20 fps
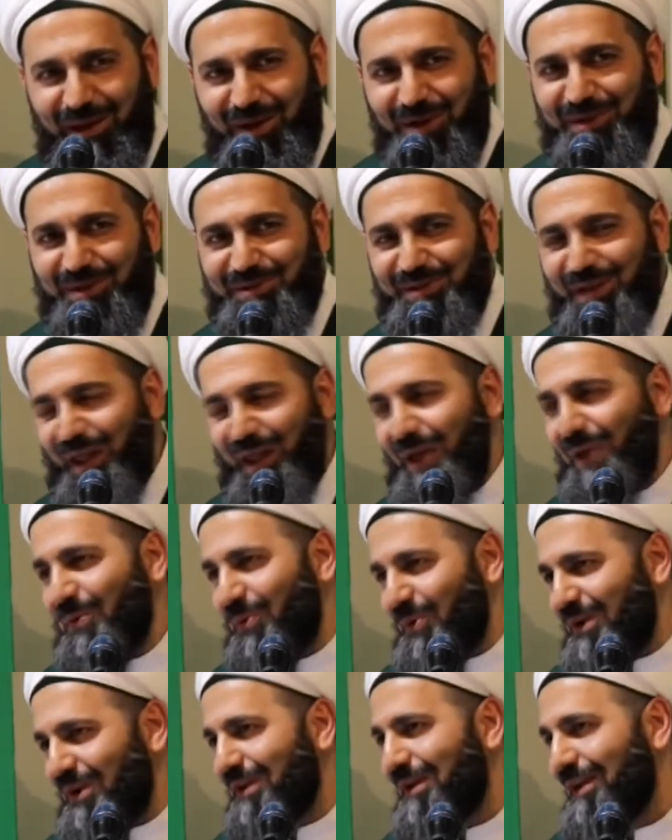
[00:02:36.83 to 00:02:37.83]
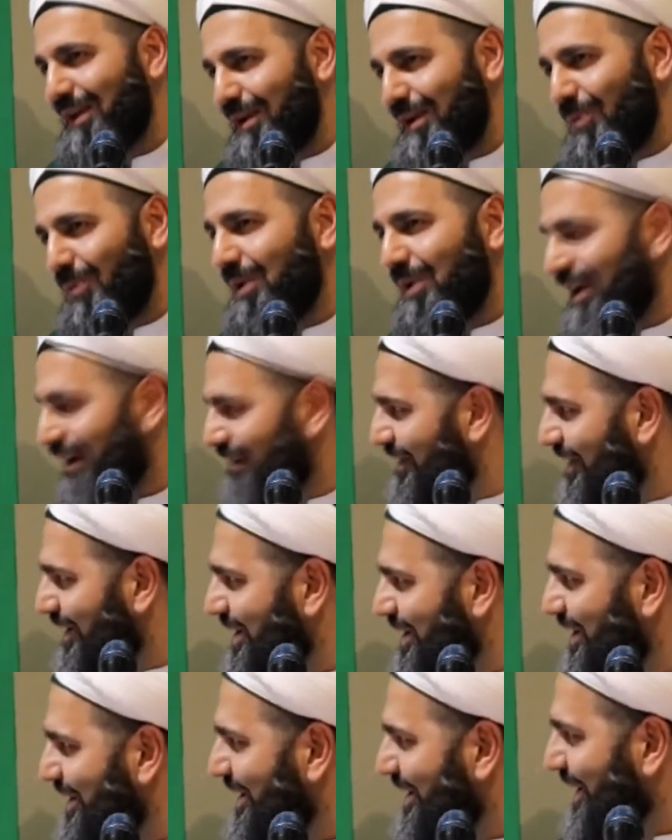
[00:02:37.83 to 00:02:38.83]
it's not like we, we have
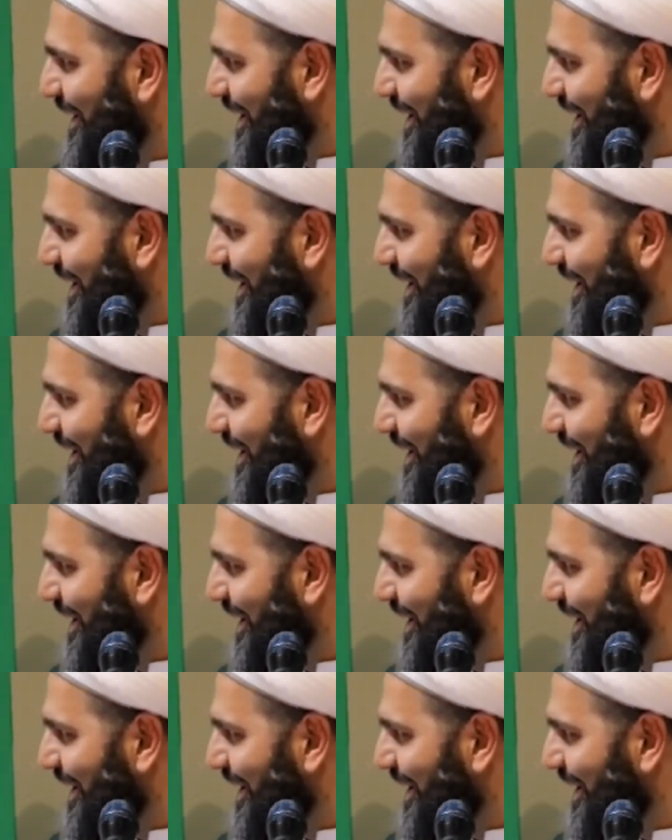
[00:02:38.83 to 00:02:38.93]
any